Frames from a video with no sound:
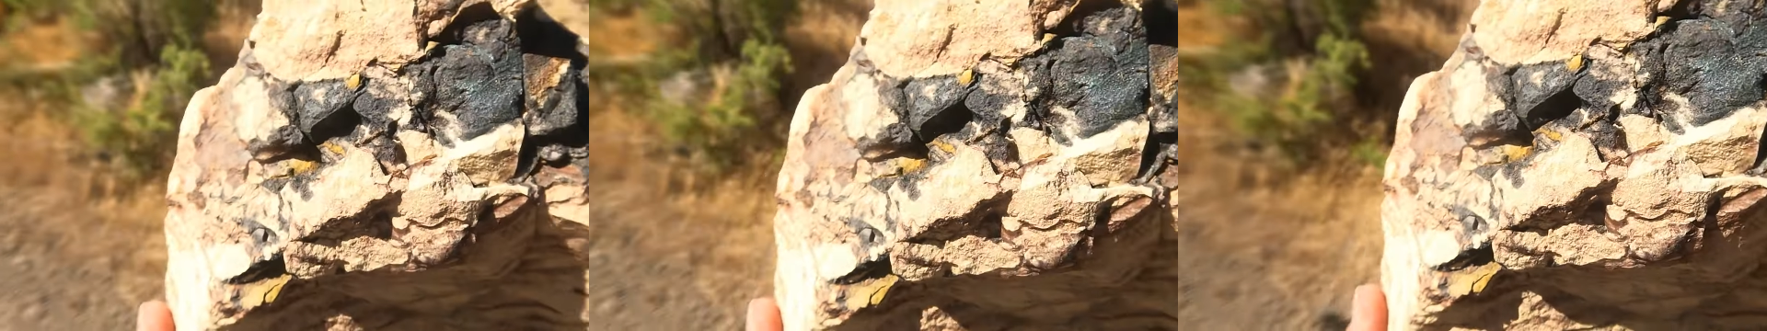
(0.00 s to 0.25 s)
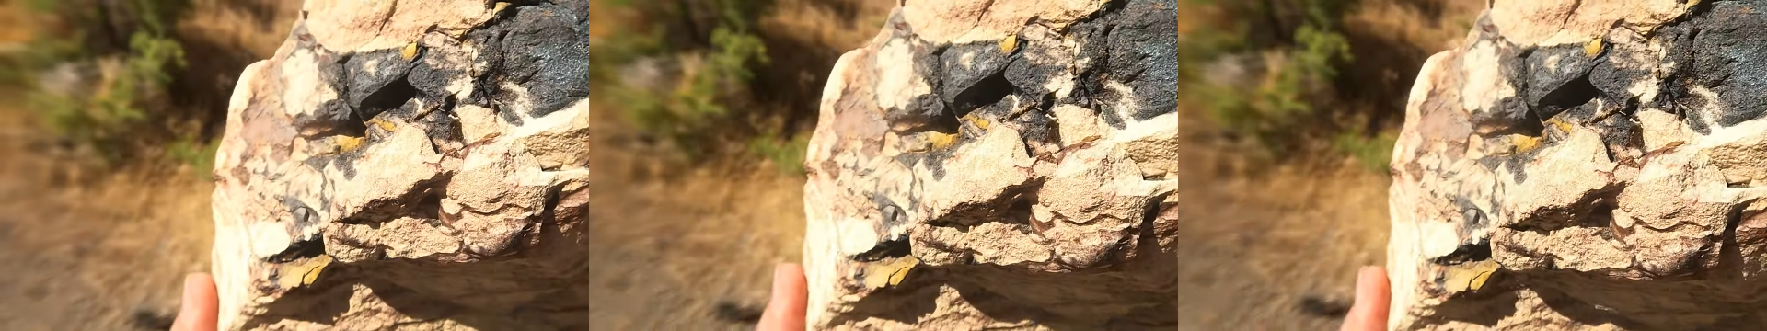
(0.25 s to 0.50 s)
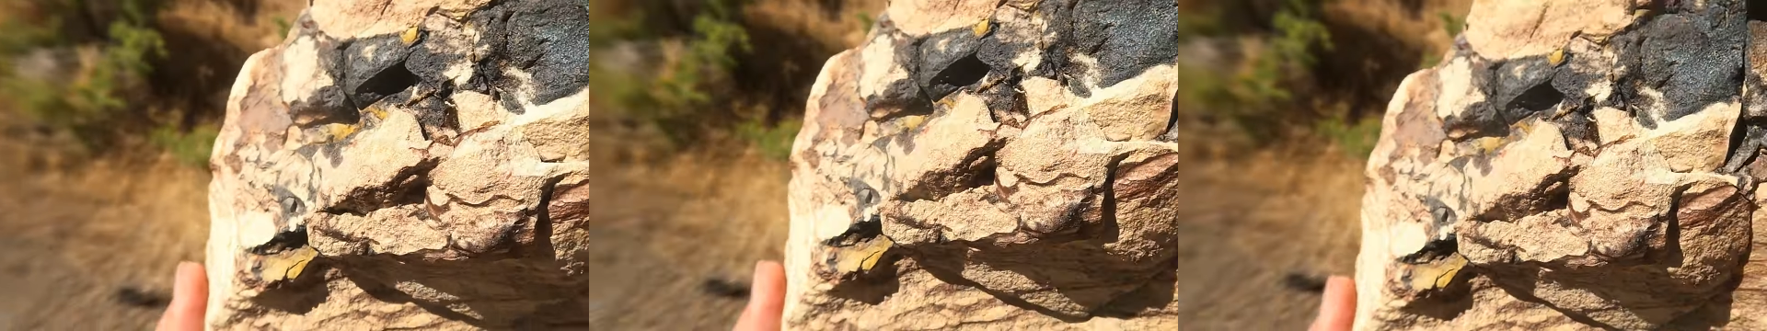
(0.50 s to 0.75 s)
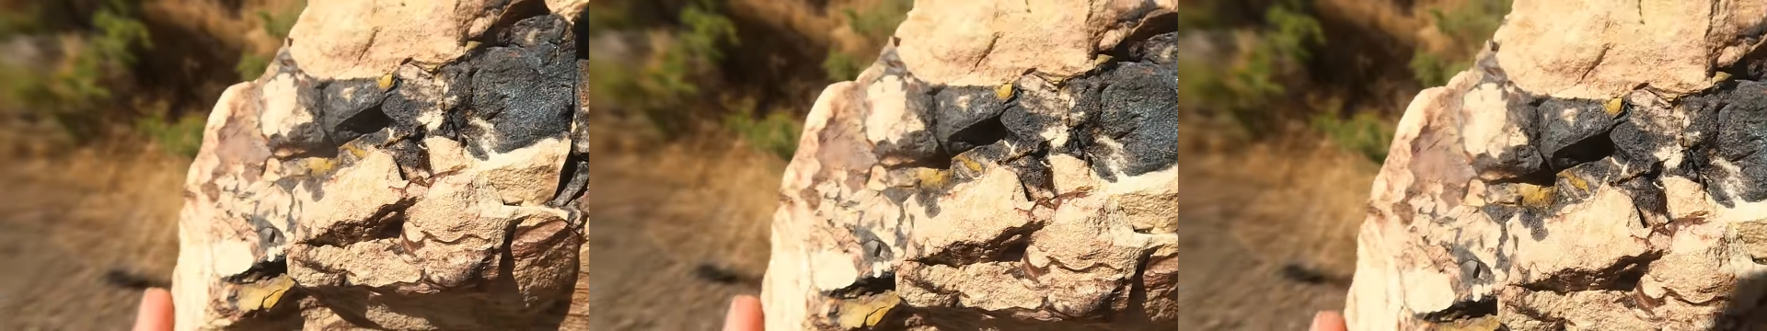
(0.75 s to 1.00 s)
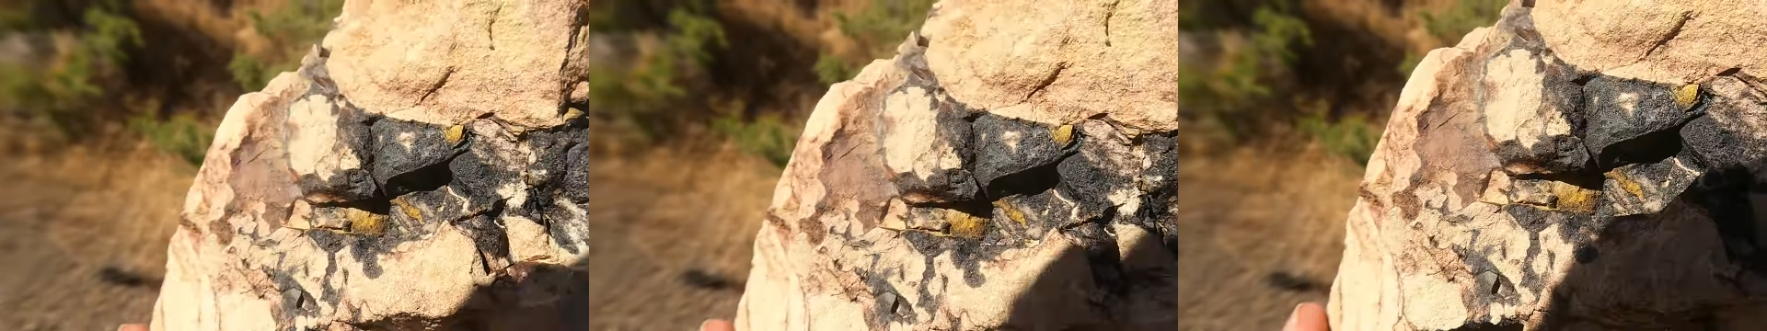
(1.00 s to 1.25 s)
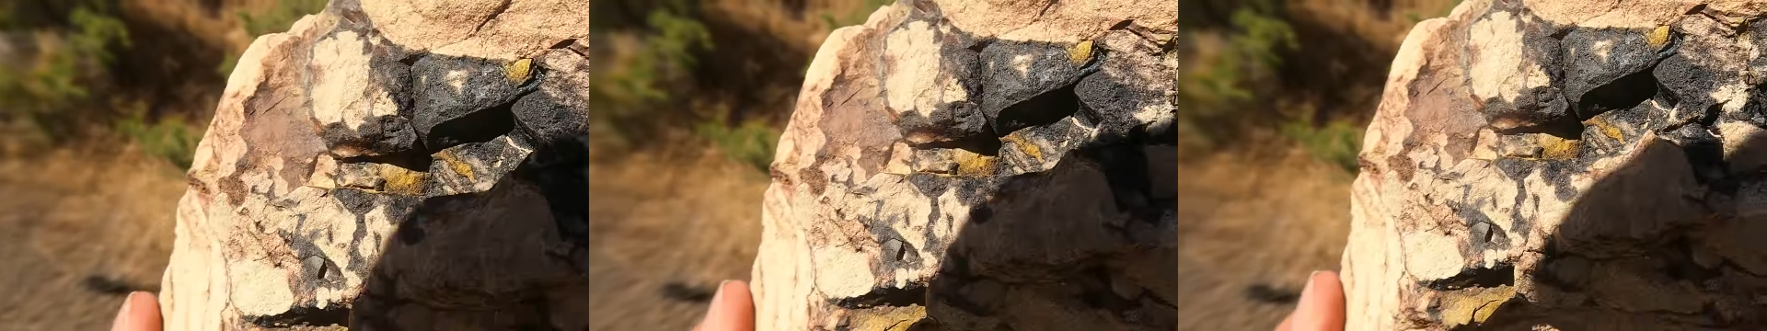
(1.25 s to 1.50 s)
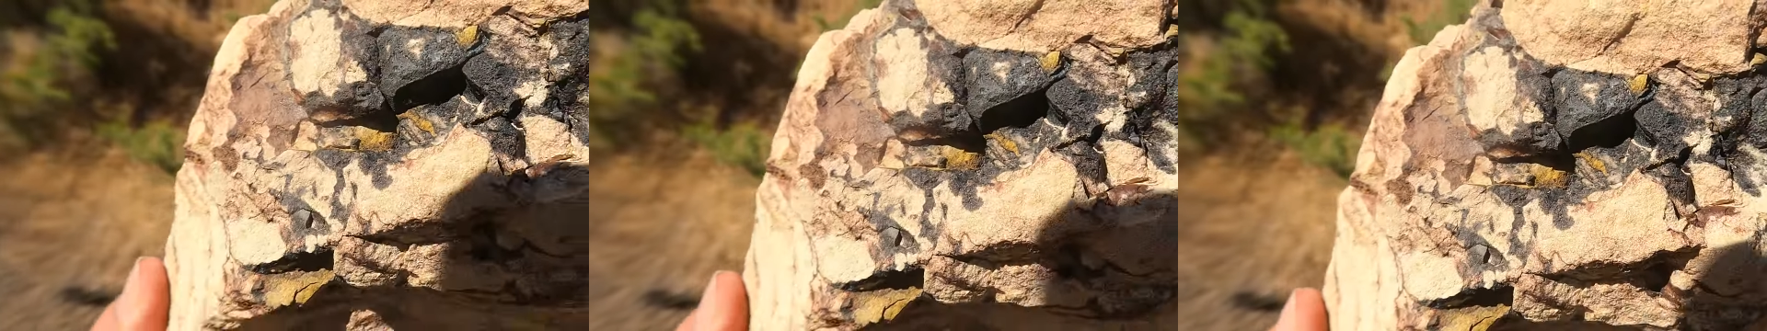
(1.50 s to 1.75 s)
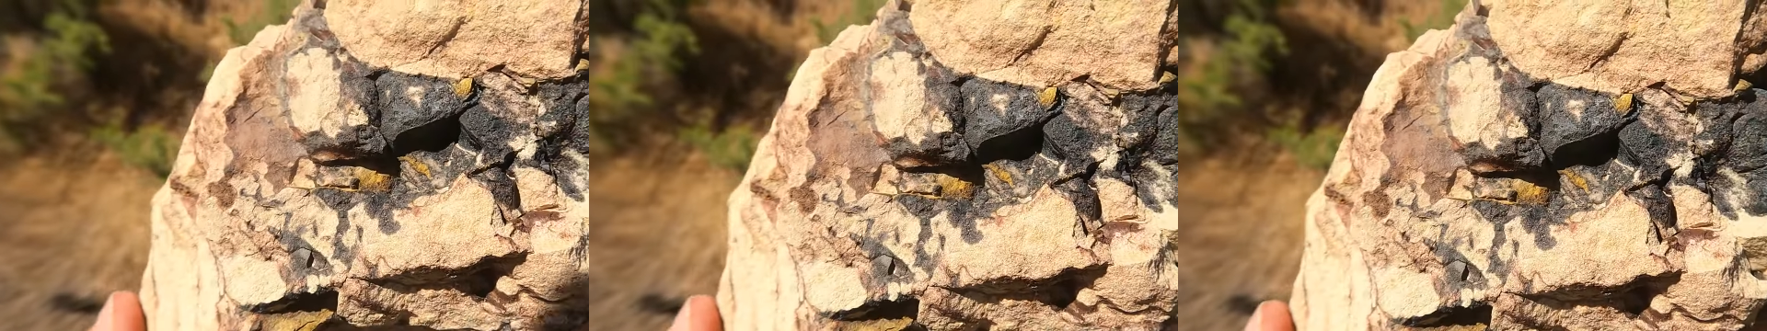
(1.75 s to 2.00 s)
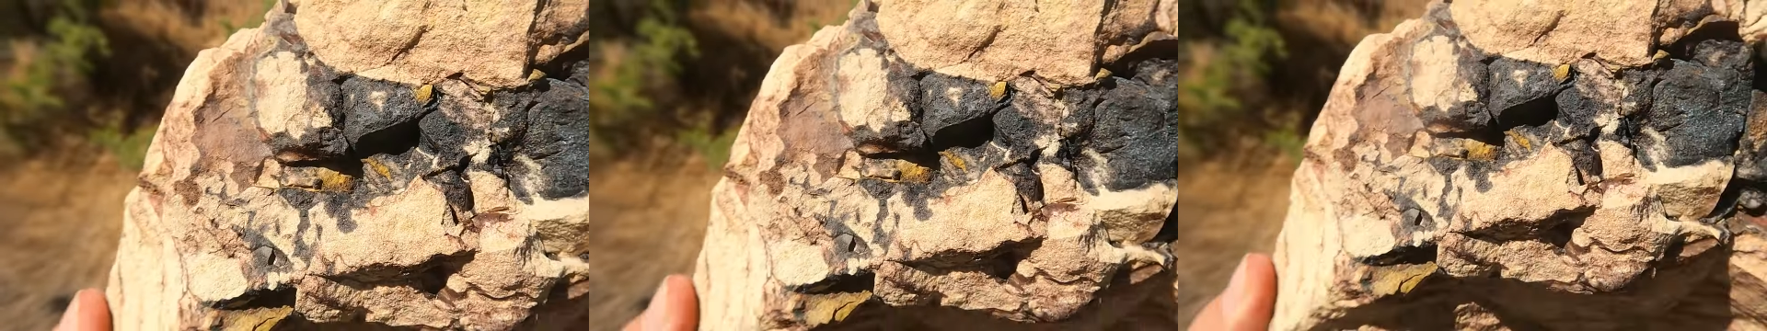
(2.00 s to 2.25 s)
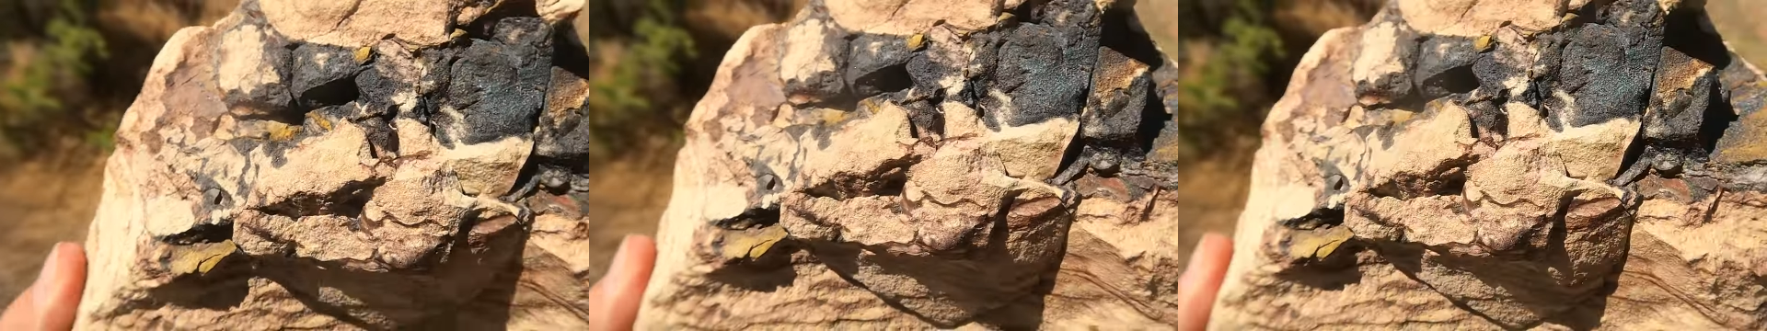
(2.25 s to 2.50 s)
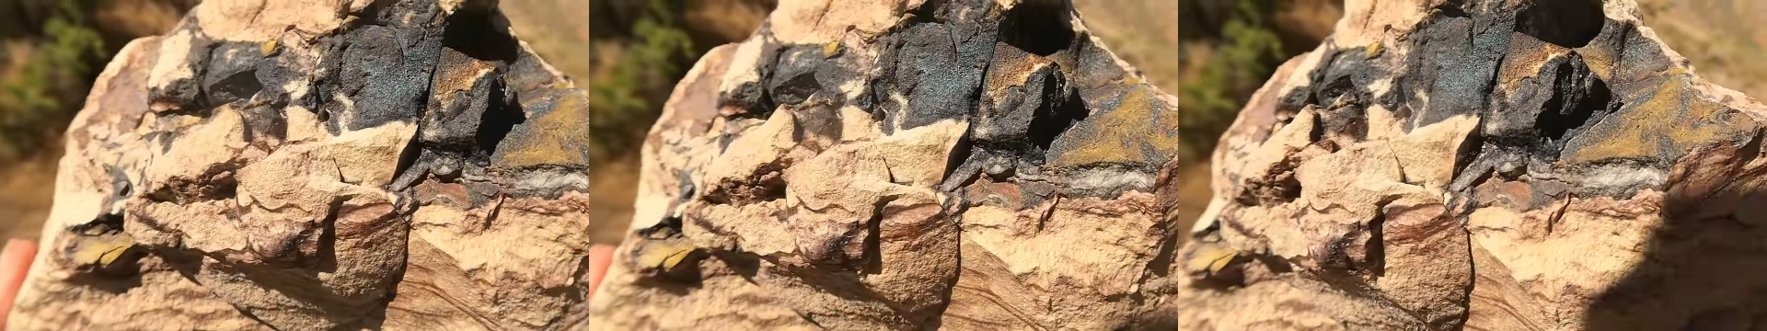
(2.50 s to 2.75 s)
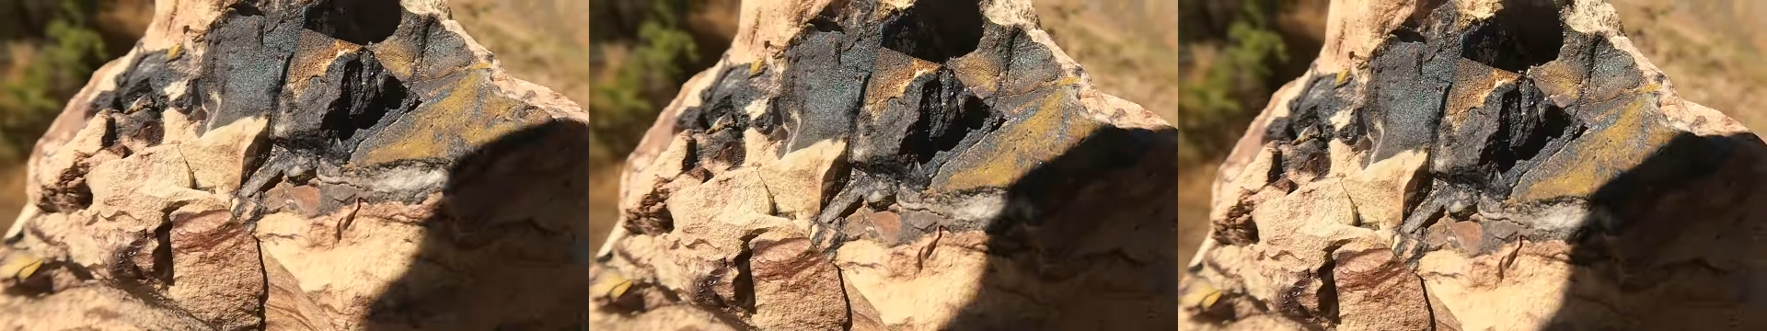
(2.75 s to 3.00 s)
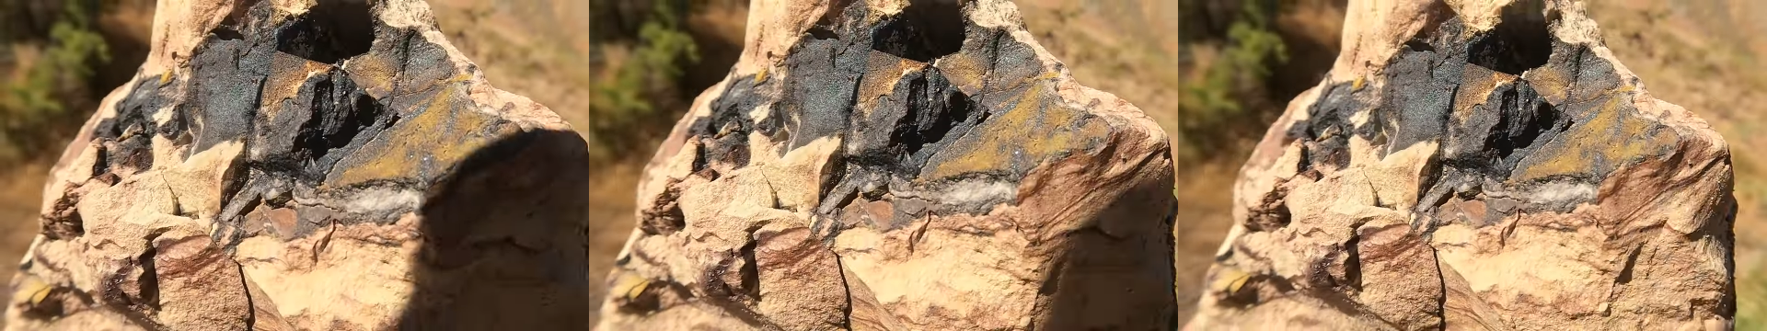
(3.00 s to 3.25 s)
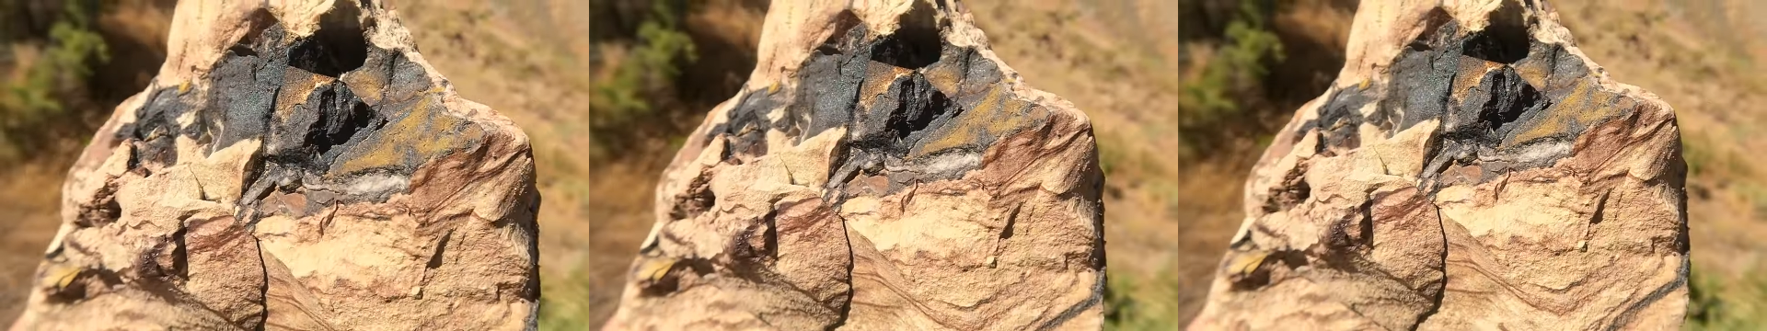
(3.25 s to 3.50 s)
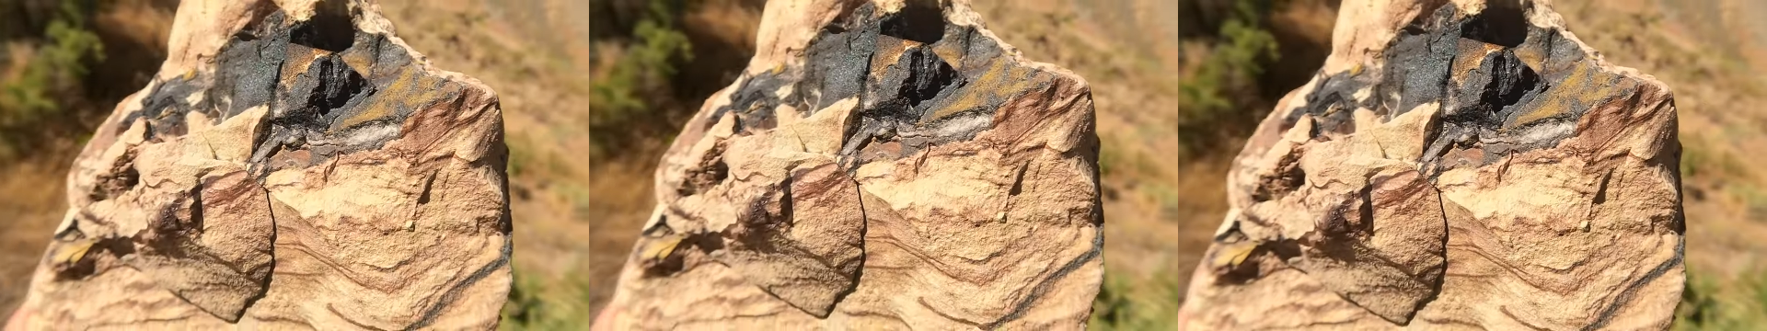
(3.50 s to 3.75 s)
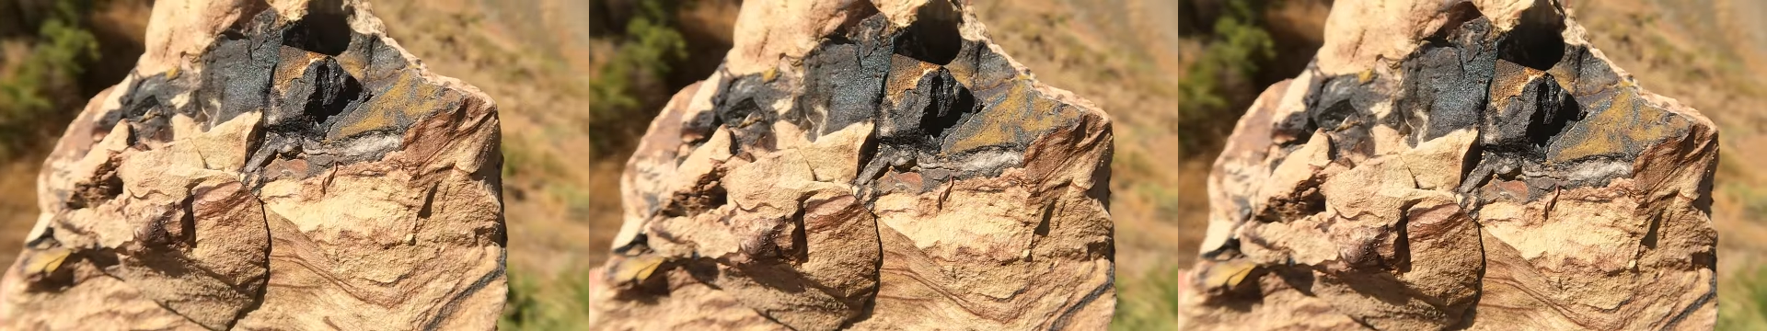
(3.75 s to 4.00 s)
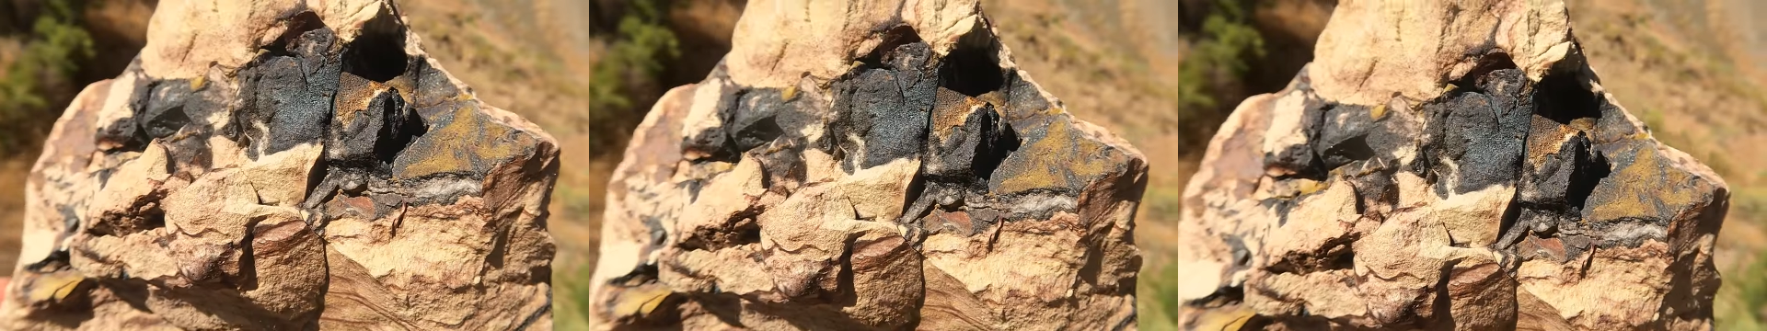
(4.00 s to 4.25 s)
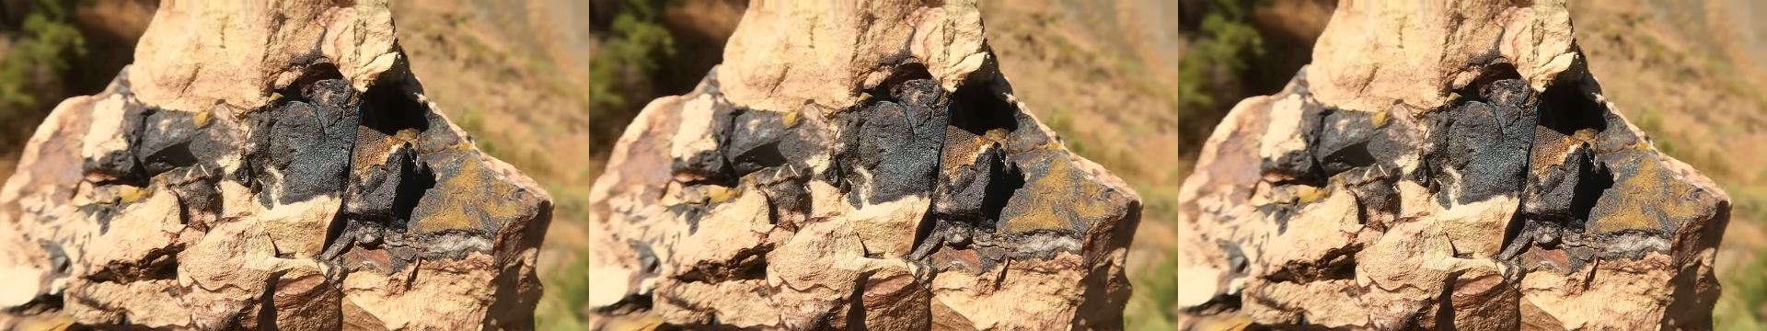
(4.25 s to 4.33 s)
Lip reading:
(no speaker visible)